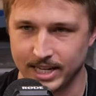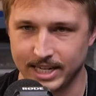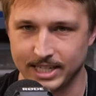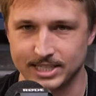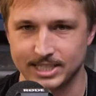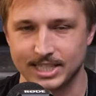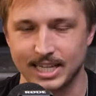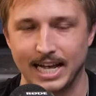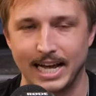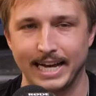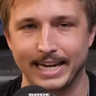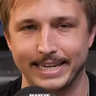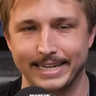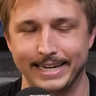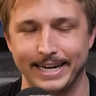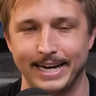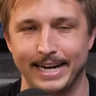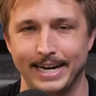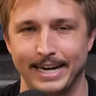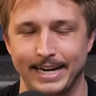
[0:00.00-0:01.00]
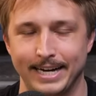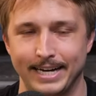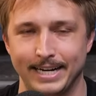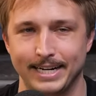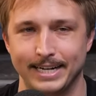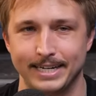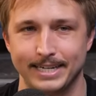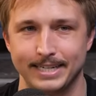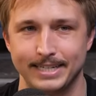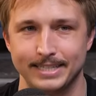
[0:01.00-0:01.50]
it's like,
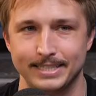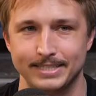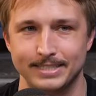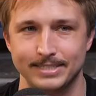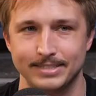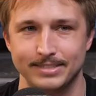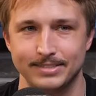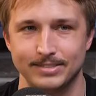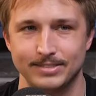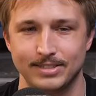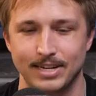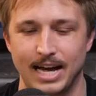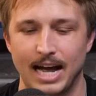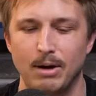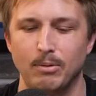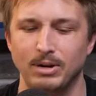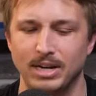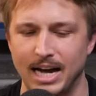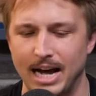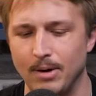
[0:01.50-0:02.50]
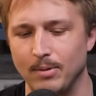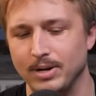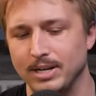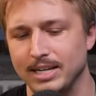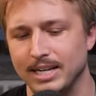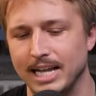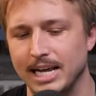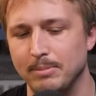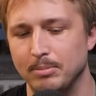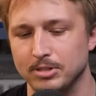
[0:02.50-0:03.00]
uh, I would, I
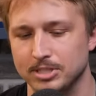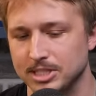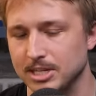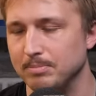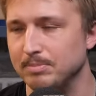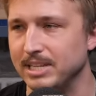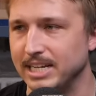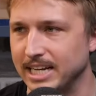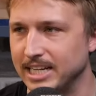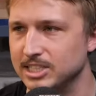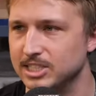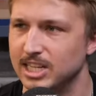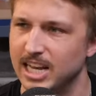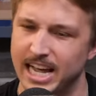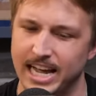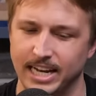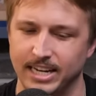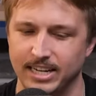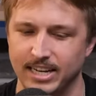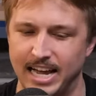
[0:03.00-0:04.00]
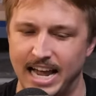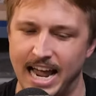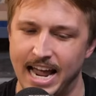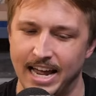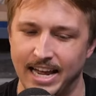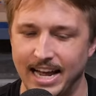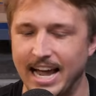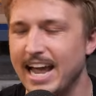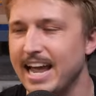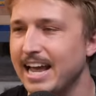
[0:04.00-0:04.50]
would label something as like
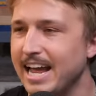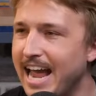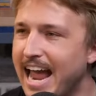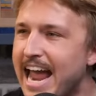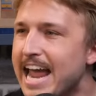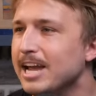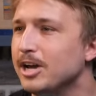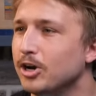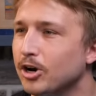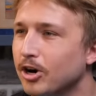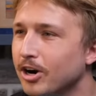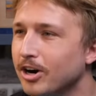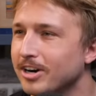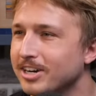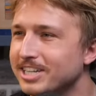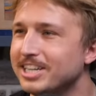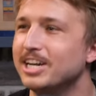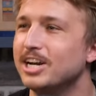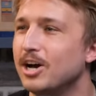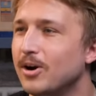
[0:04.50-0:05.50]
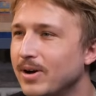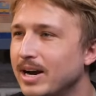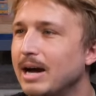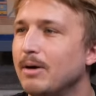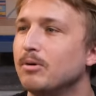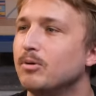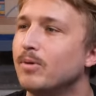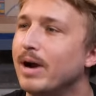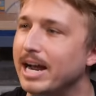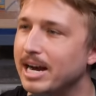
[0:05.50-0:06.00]
anger, you know, and
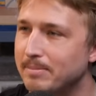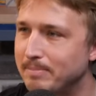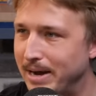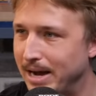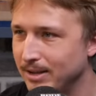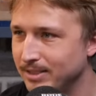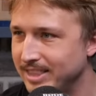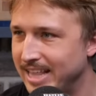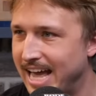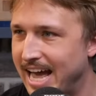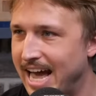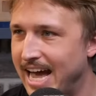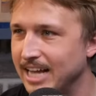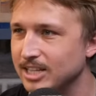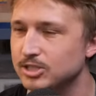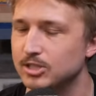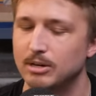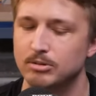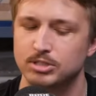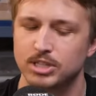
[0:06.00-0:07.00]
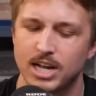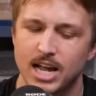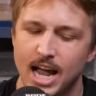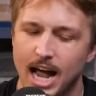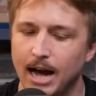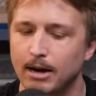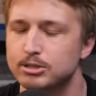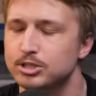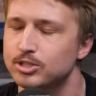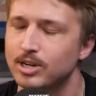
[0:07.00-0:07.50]
I would write about that. Oh, so cool. I
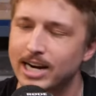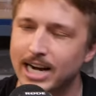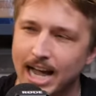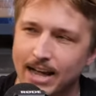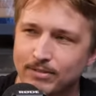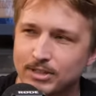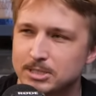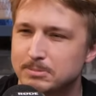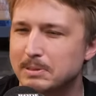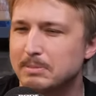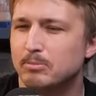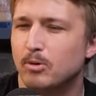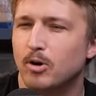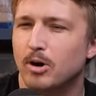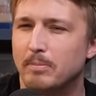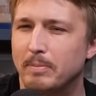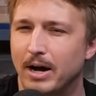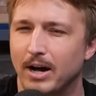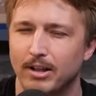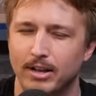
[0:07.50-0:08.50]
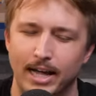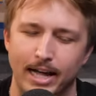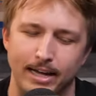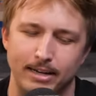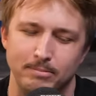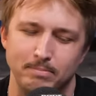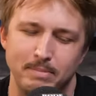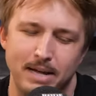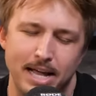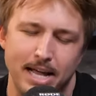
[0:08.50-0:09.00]
was, I was trying to have this be more about
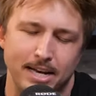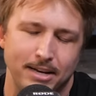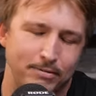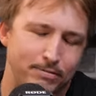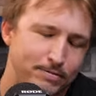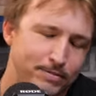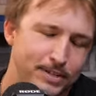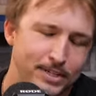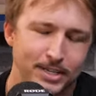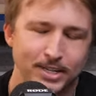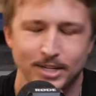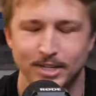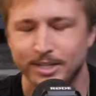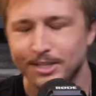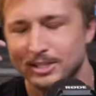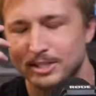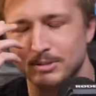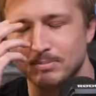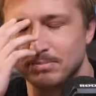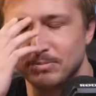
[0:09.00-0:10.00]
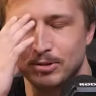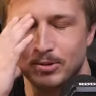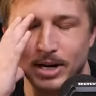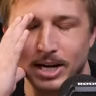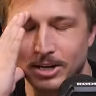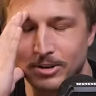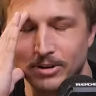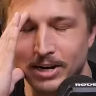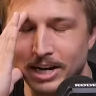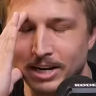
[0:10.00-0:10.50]
like, man, if some
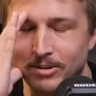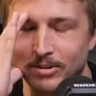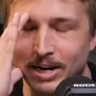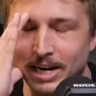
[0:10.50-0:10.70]
great great